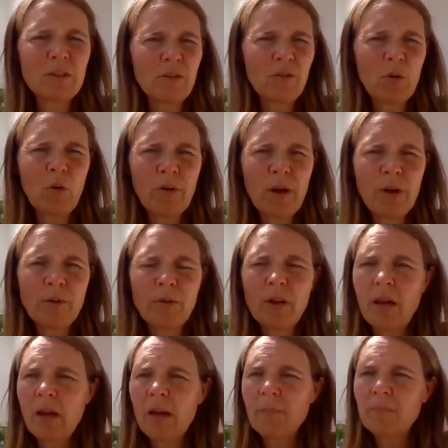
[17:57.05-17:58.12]
of your
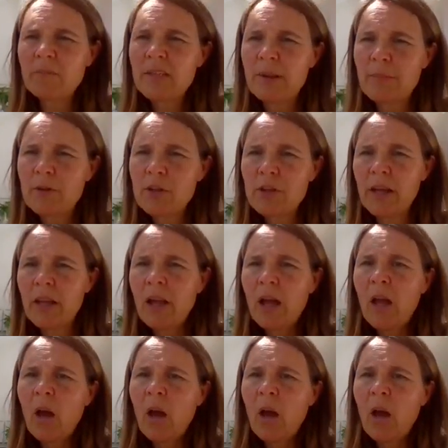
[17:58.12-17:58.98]
own cemetery.